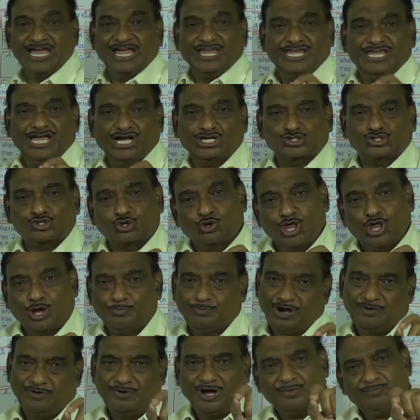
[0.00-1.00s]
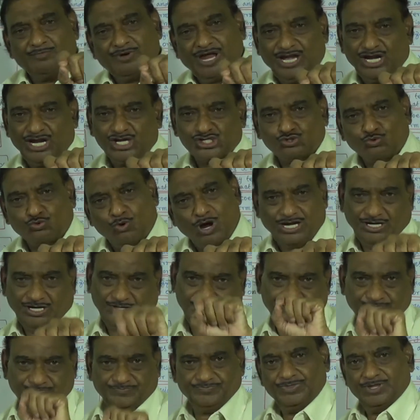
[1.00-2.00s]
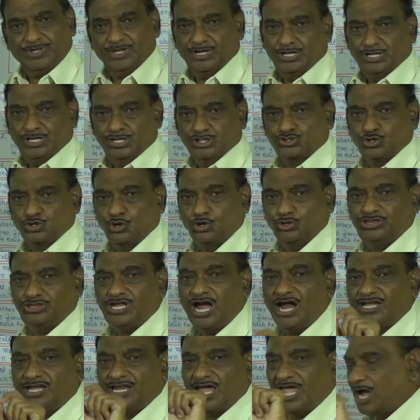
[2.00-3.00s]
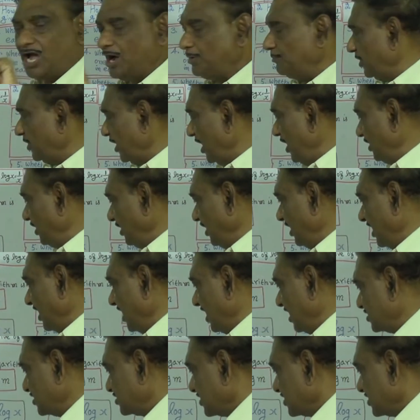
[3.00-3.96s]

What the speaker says: x to the power minus 1. So that I am writing as